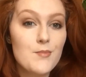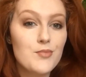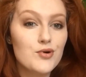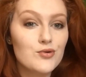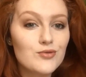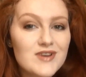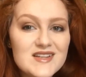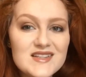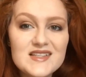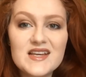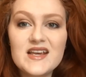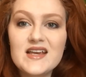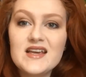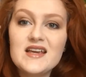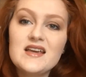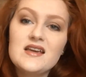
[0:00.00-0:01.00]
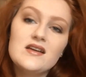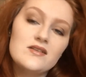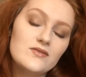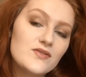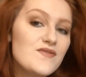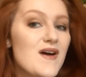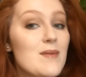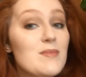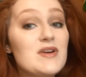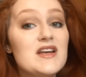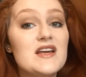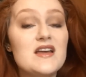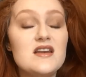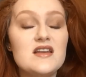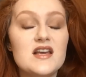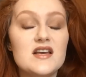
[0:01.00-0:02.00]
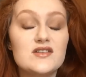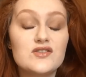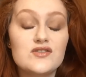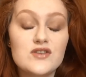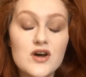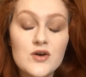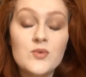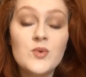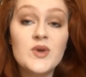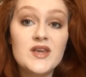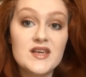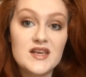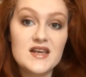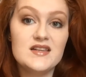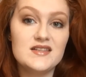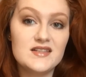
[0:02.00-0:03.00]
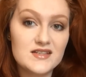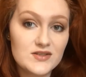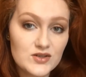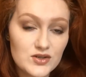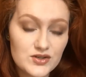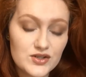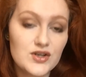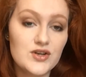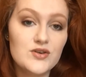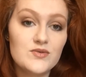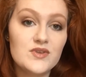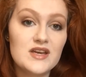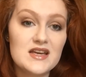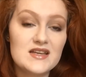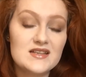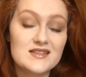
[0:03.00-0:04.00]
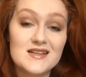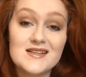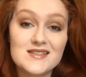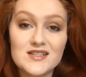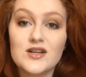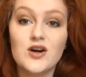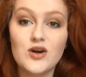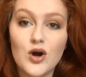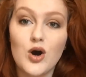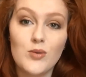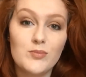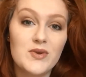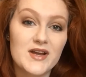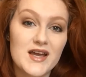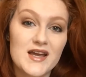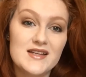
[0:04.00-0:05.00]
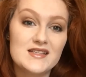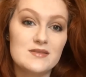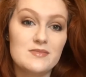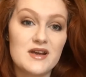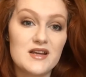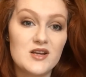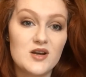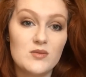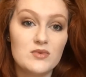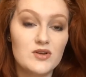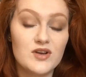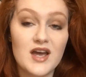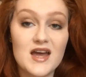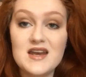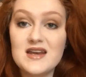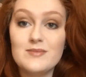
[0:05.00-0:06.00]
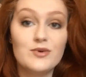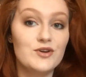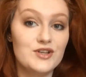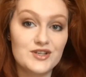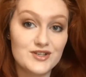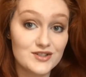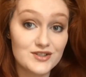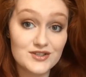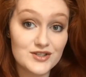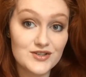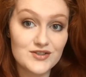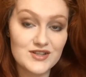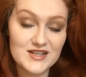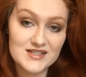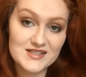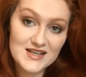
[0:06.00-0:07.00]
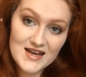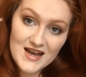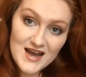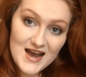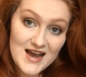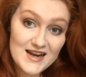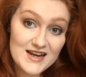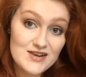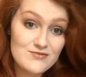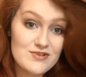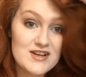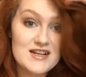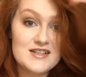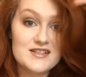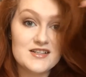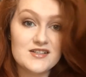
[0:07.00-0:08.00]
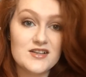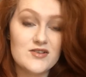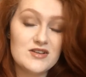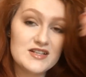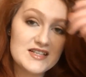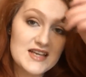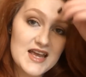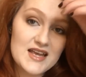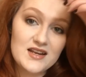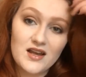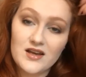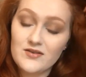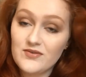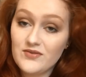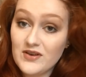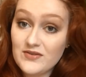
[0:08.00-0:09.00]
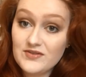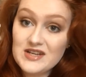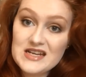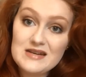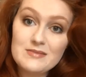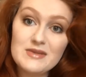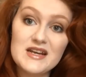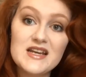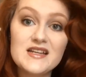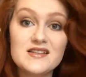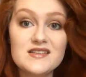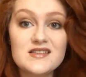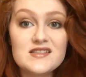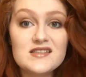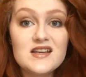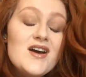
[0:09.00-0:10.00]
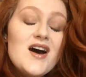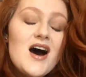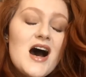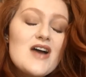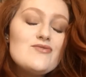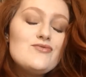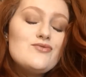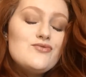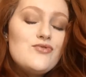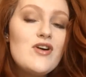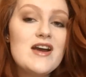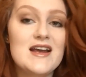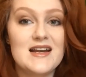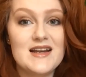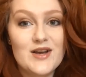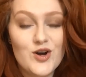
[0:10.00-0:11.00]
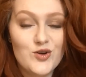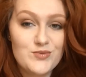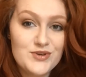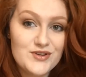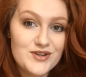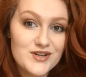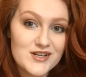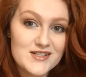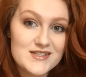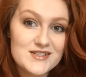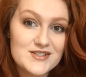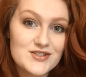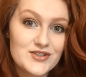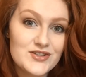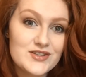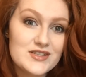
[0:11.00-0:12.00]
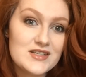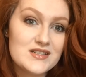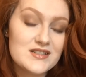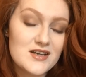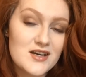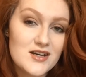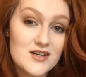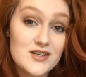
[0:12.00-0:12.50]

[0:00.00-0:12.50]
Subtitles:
pretty and feminine, yet so easy to do. This isn't a complicated makeup look. Anybody can do this, and it really does only take like 15 minutes. I really hope you guys enjoyed this